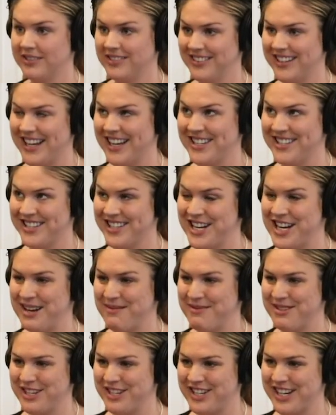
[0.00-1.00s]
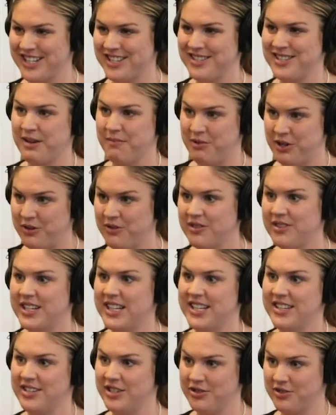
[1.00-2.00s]
as the name suggests, abused
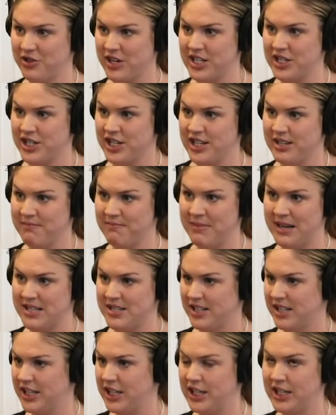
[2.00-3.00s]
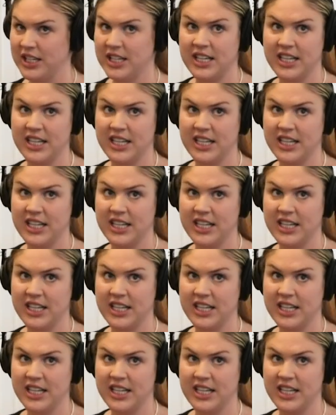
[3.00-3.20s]
its discretion, and basically,